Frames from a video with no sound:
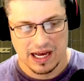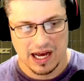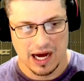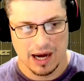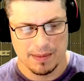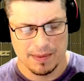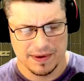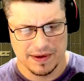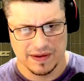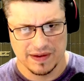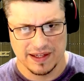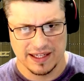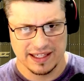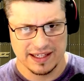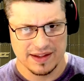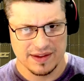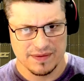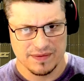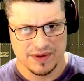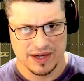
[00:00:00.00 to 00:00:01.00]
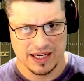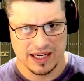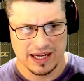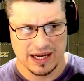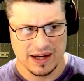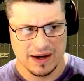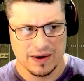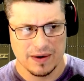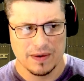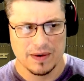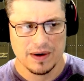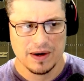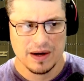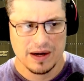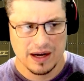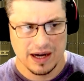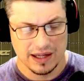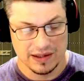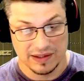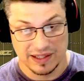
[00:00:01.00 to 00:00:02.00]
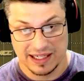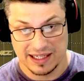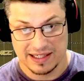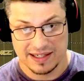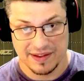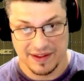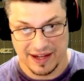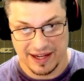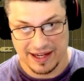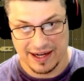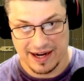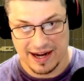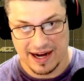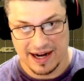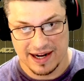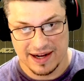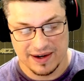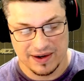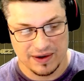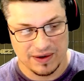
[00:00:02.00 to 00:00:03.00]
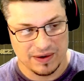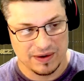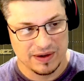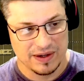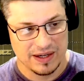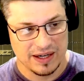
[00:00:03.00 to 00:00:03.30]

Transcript: I'll put a link to the video, a link to the NIL,